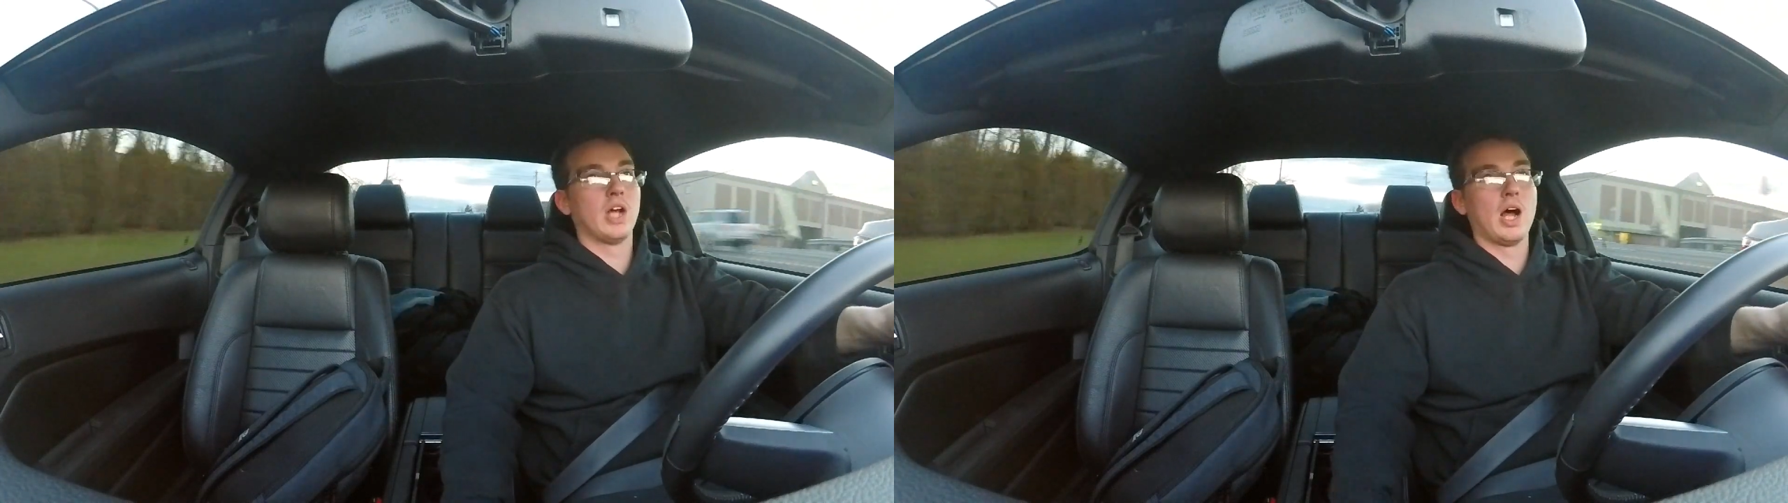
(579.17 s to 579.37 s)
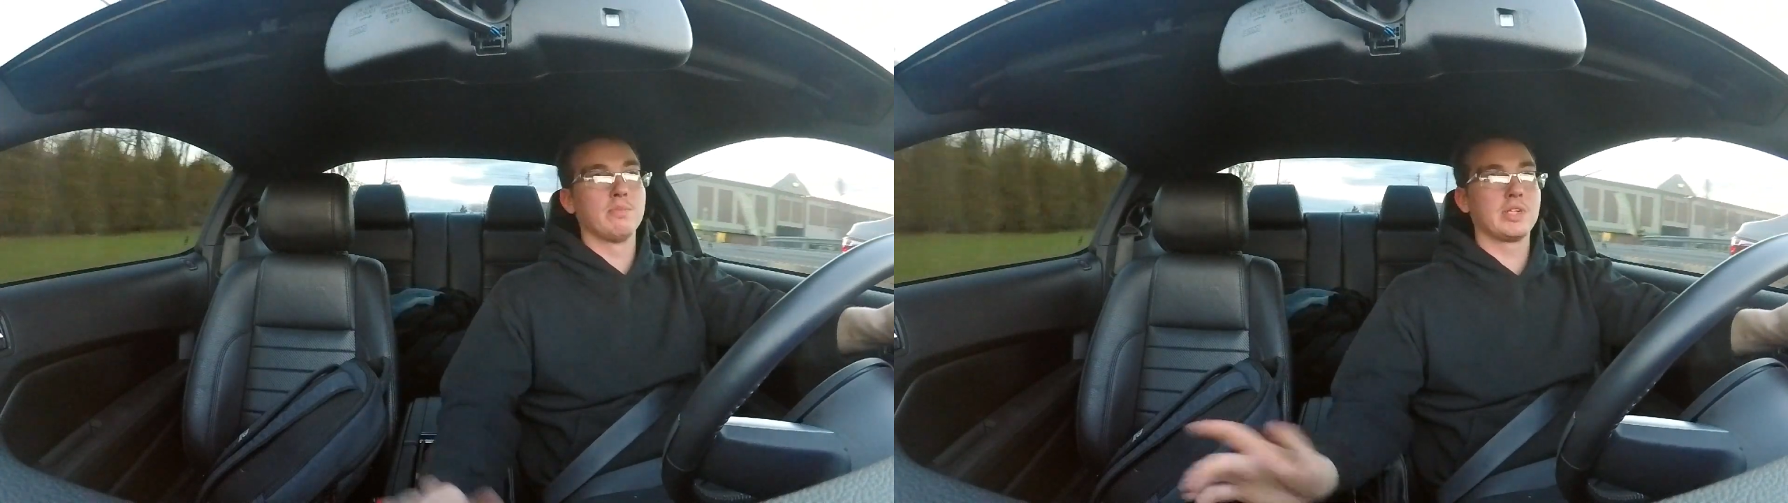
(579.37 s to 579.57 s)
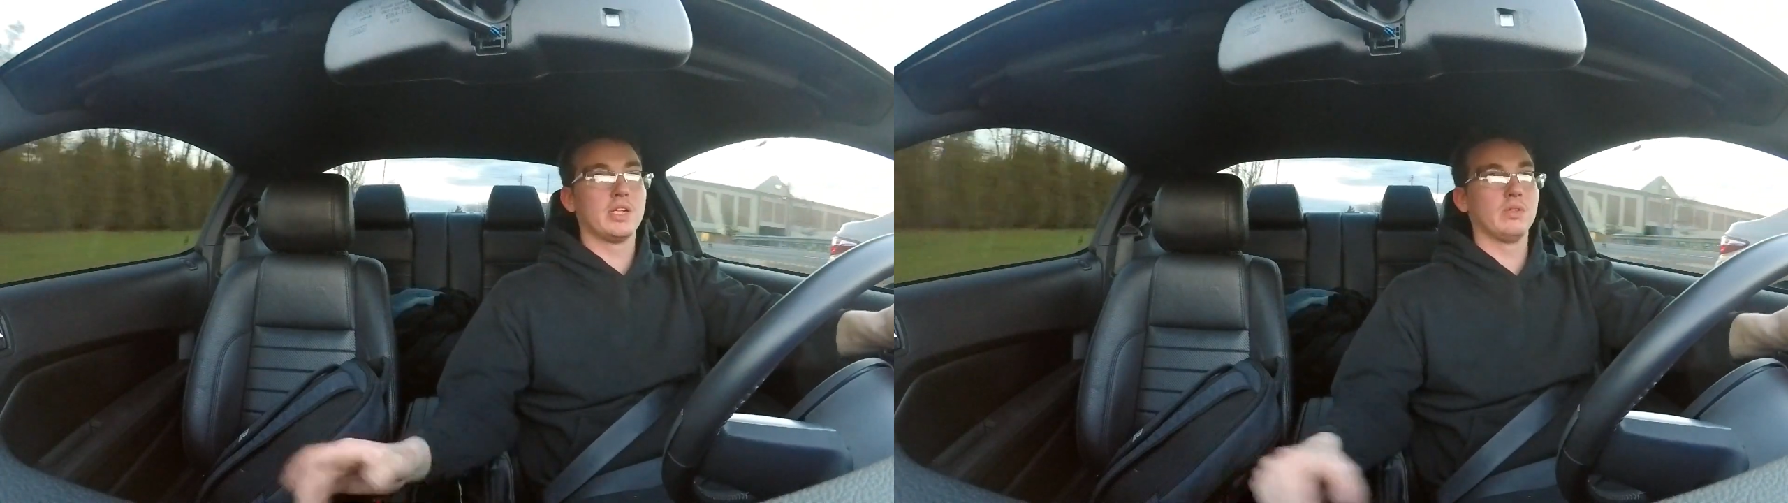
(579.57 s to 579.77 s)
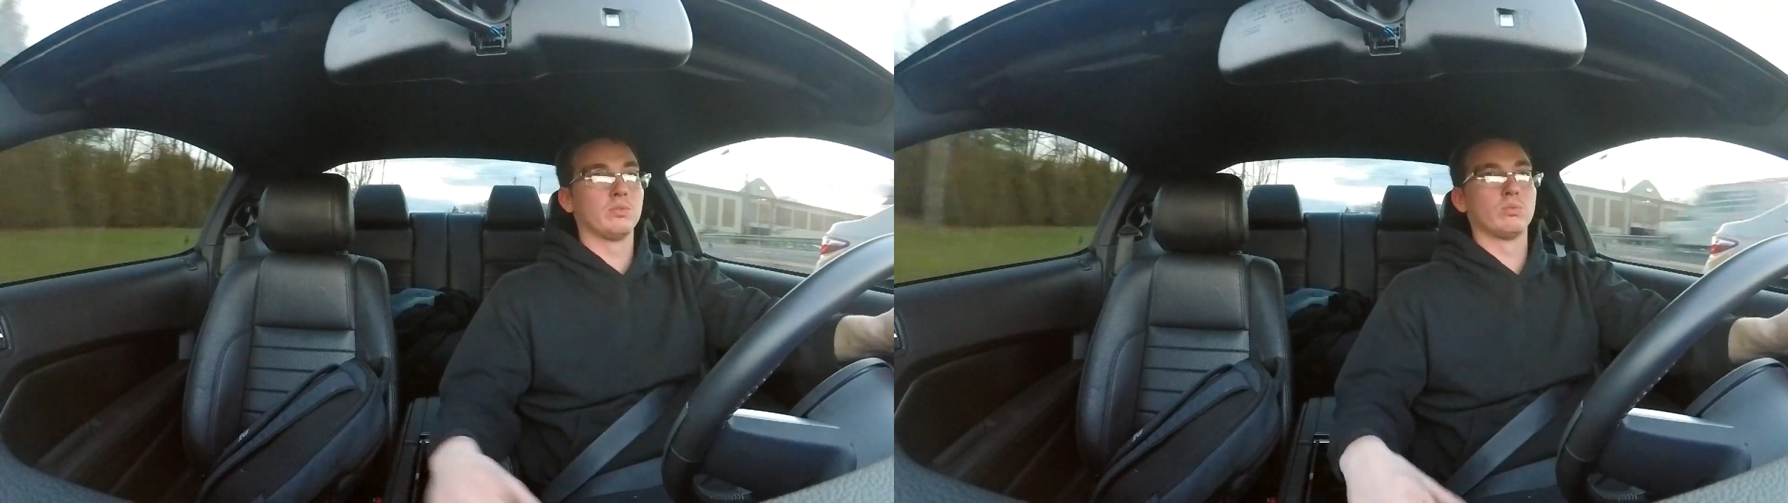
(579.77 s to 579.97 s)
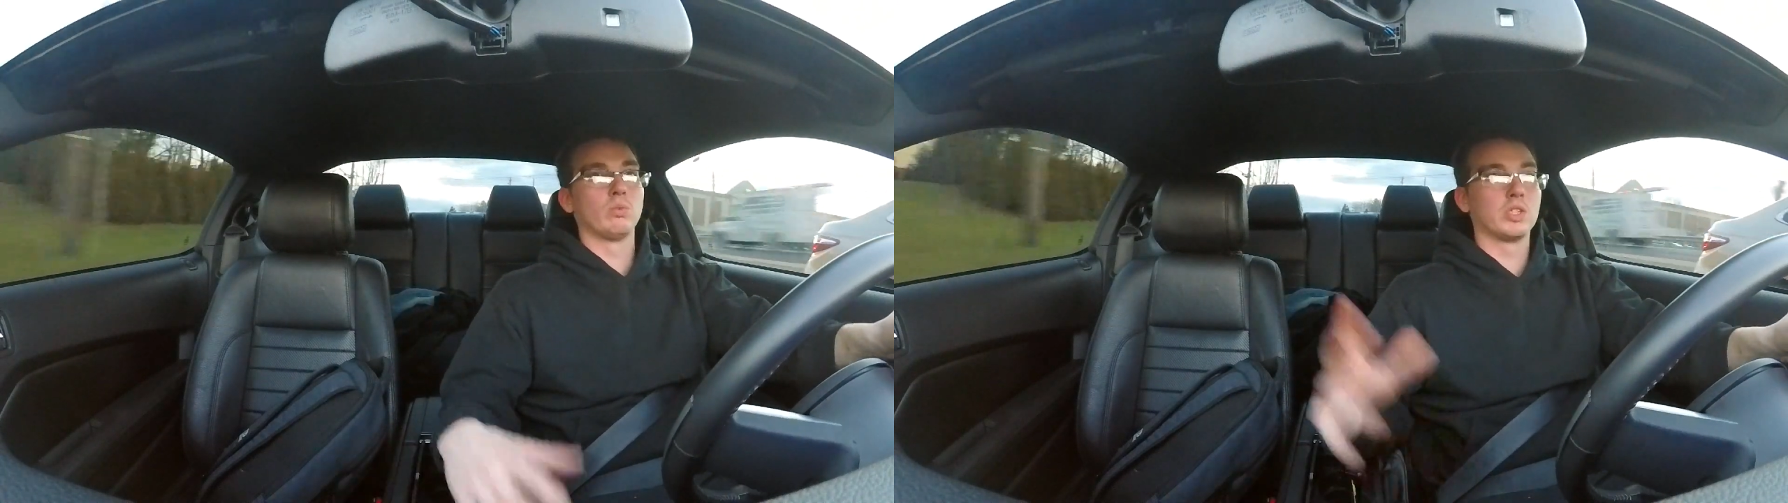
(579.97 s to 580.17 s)
Tom's in
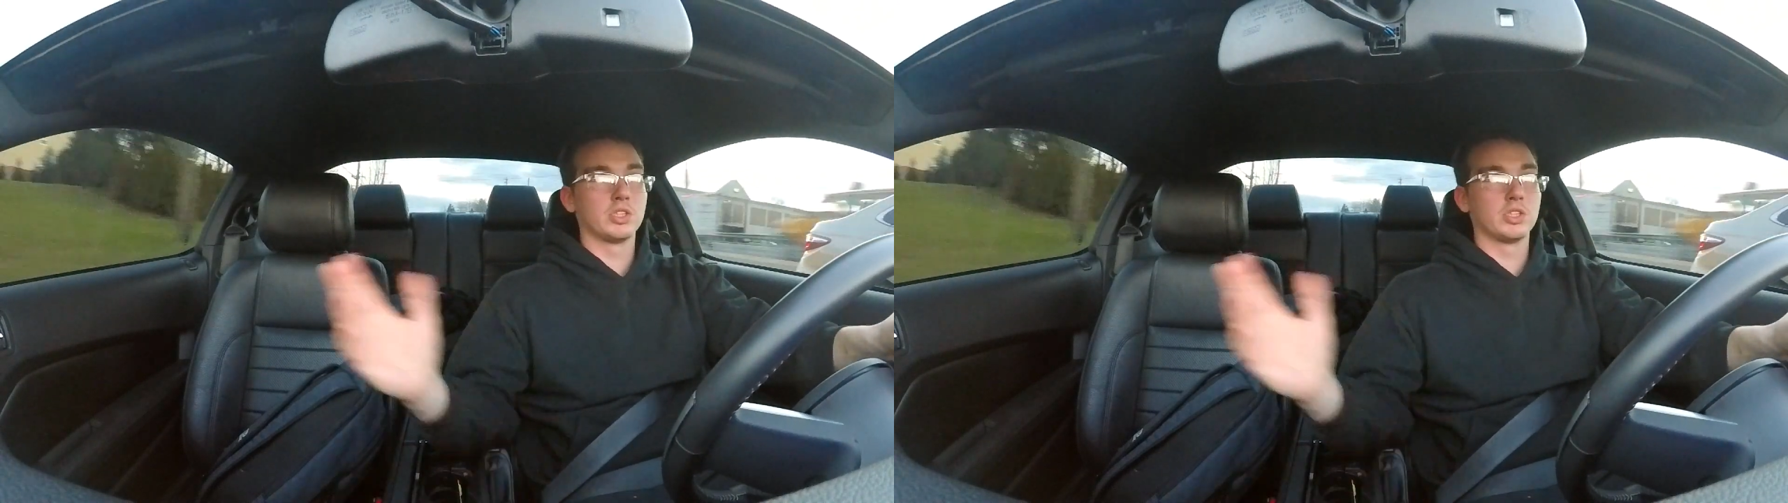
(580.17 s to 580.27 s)
and we're